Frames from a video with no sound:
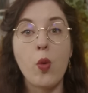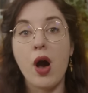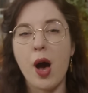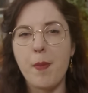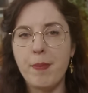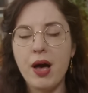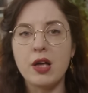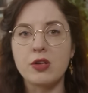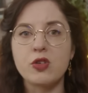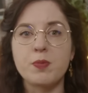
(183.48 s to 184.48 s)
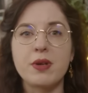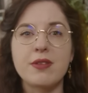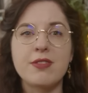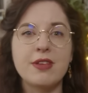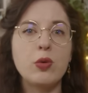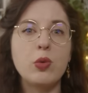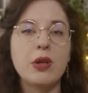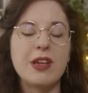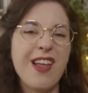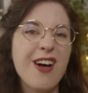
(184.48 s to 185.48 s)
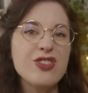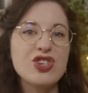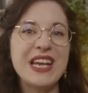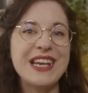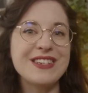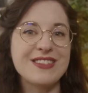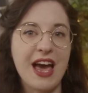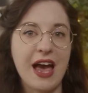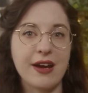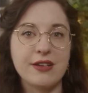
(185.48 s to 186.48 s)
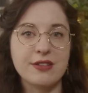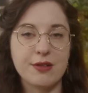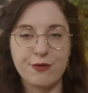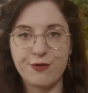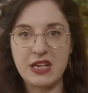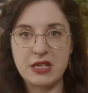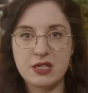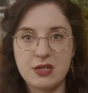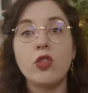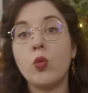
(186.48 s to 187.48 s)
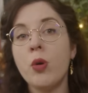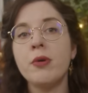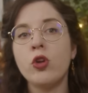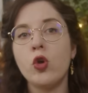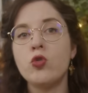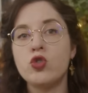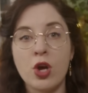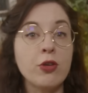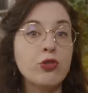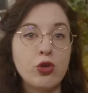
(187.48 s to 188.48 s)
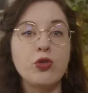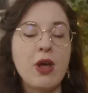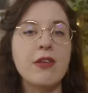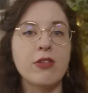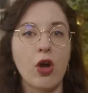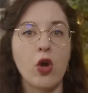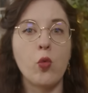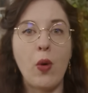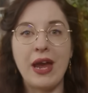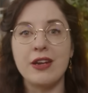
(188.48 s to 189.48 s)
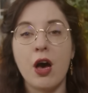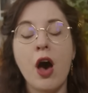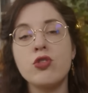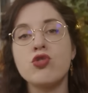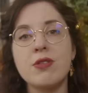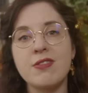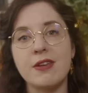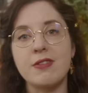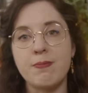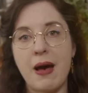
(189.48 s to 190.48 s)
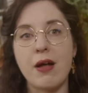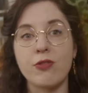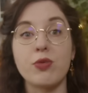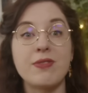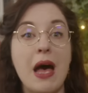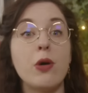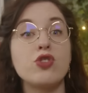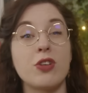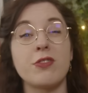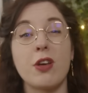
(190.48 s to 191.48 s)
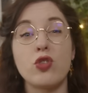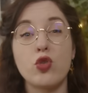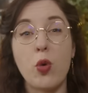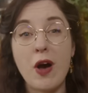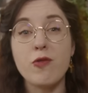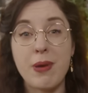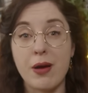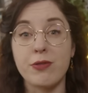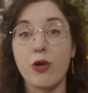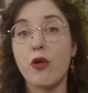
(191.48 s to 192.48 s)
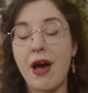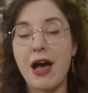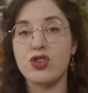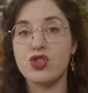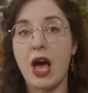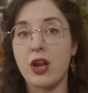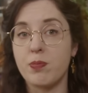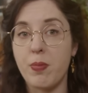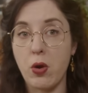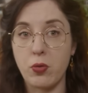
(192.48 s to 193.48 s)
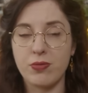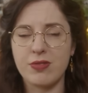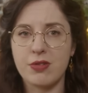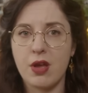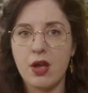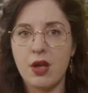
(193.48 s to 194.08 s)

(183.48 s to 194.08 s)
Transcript: were her burned but still largely intact feet. The woman who just two days ago weighed 160 pounds was now just 12 pounds of ash and bones.